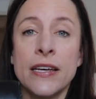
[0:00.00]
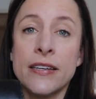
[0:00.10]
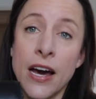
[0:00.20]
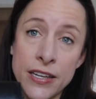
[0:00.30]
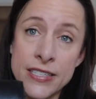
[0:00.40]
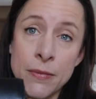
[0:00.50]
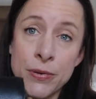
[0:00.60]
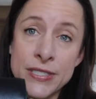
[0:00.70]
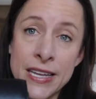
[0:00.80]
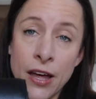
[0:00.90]
Got it
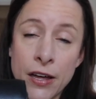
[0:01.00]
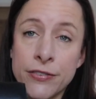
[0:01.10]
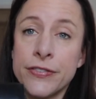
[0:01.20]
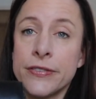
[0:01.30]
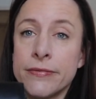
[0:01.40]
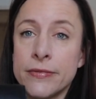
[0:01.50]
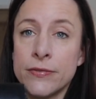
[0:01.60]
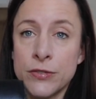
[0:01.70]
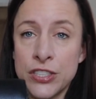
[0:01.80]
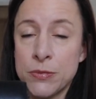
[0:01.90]
10% off
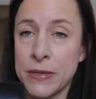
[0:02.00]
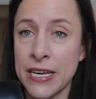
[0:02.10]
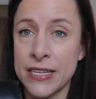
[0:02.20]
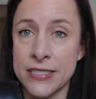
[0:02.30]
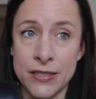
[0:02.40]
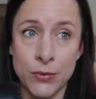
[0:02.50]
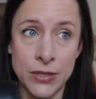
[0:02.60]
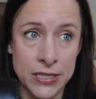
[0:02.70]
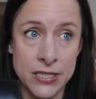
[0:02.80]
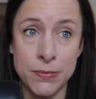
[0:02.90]
just because it
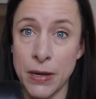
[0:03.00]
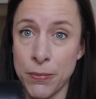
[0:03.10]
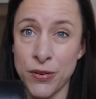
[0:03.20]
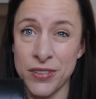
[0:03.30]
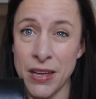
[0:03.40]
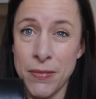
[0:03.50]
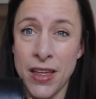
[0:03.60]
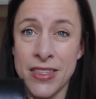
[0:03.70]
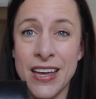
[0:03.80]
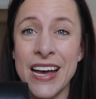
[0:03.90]
was my birthday
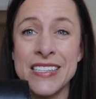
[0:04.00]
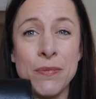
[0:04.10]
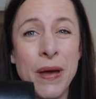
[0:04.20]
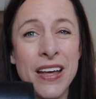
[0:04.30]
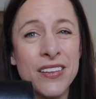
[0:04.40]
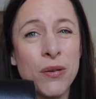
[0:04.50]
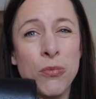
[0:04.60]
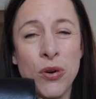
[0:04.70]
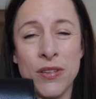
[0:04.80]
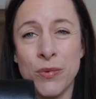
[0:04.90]
month. I did pay a little
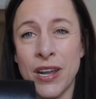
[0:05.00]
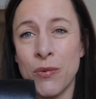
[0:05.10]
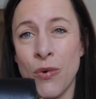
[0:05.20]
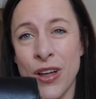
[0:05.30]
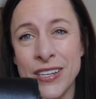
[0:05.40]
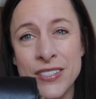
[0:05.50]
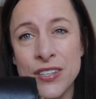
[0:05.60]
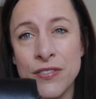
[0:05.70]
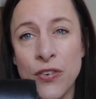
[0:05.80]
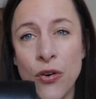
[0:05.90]
more than what I wanted
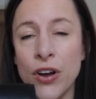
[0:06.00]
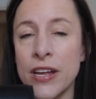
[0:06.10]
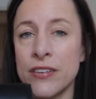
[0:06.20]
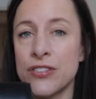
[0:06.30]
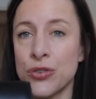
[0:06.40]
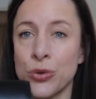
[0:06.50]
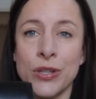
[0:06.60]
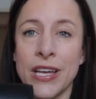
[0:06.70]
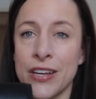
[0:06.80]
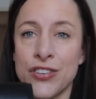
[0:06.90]
to for it.
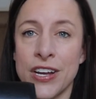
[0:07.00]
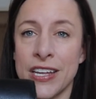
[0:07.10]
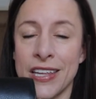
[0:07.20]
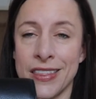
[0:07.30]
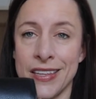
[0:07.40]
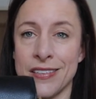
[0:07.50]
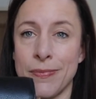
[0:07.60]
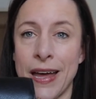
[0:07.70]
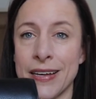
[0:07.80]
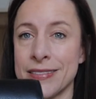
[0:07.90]
Truly, I try to get these
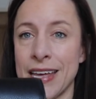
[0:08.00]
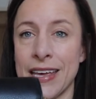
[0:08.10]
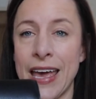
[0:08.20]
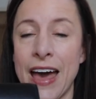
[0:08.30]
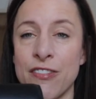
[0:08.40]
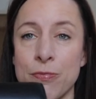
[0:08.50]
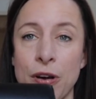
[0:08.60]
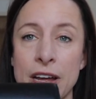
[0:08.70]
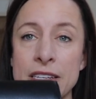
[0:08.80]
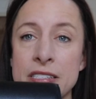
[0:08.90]
bags like half
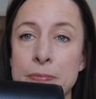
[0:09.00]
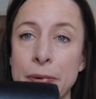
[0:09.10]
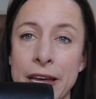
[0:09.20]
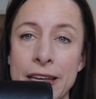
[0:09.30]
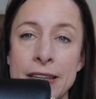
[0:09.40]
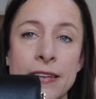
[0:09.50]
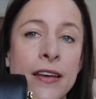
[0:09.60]
price, but